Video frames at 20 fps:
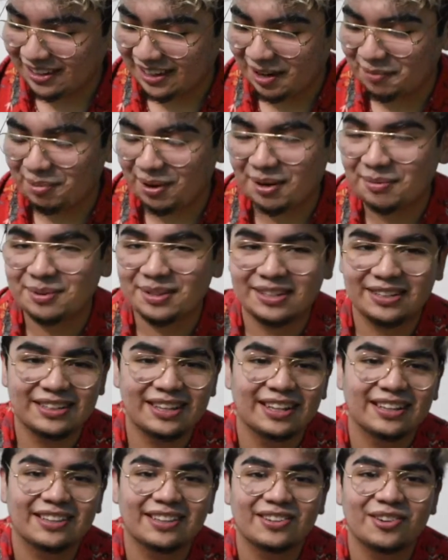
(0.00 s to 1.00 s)
I probably did
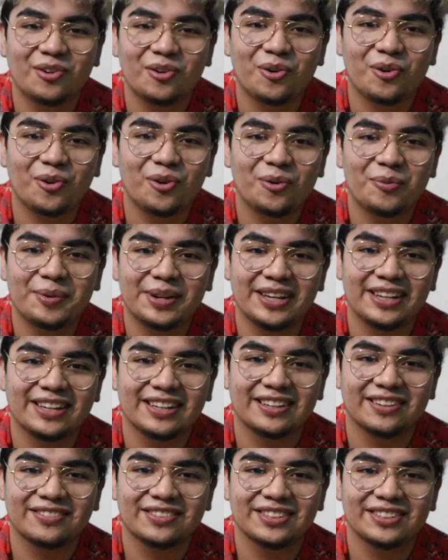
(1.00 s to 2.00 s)
that the whole
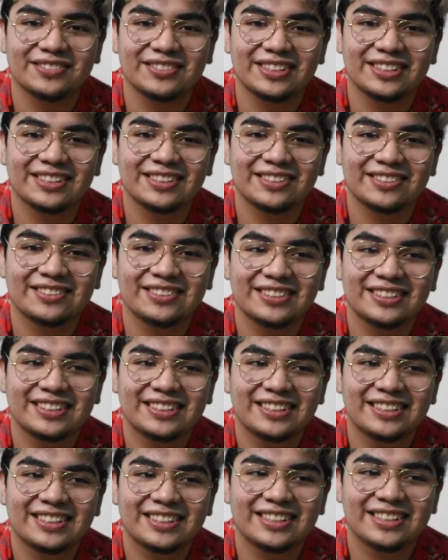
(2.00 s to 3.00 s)
beginning of this video.
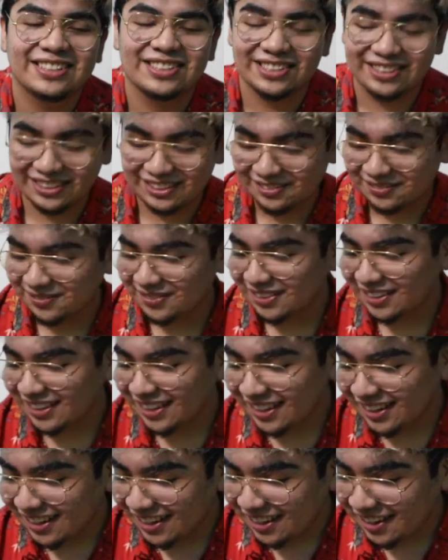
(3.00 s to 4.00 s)
Shit.
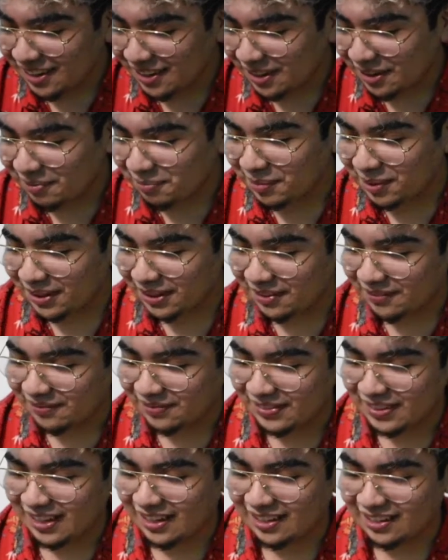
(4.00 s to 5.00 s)
But
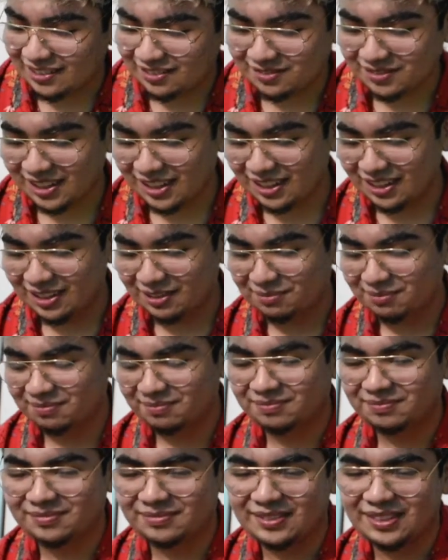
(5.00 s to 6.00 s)
yeah, what
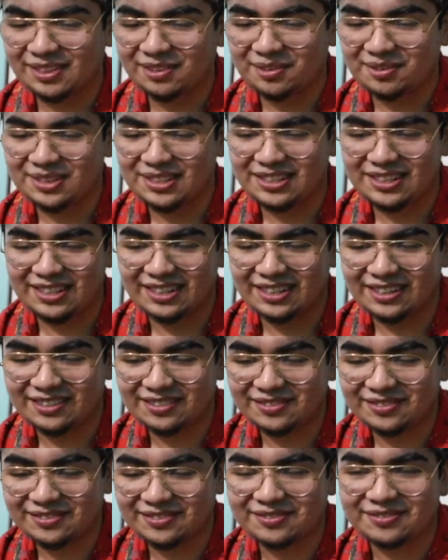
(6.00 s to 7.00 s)
was I saying?
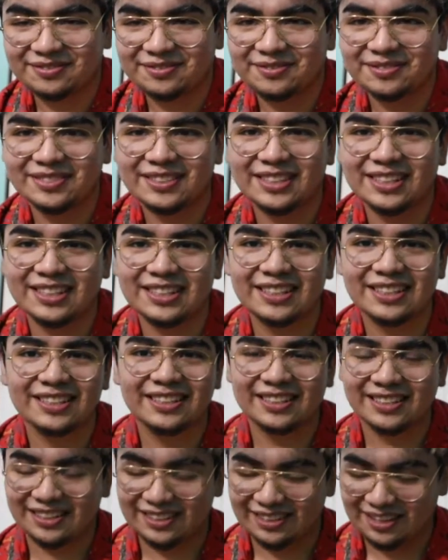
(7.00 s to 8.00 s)
See,
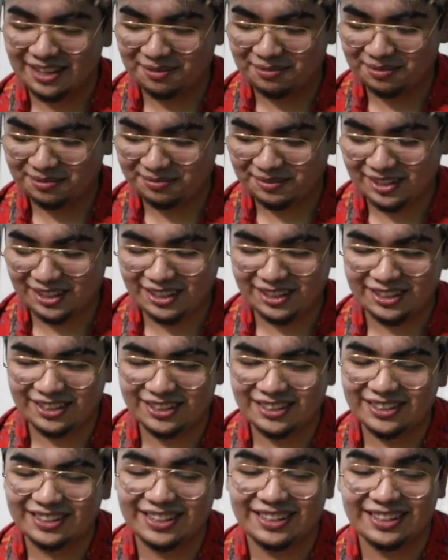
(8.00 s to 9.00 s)
oh,
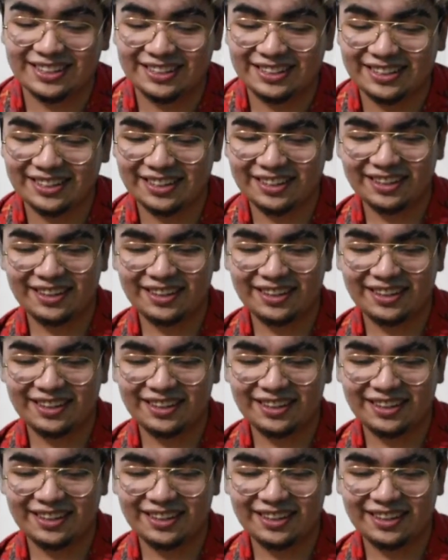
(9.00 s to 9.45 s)
God.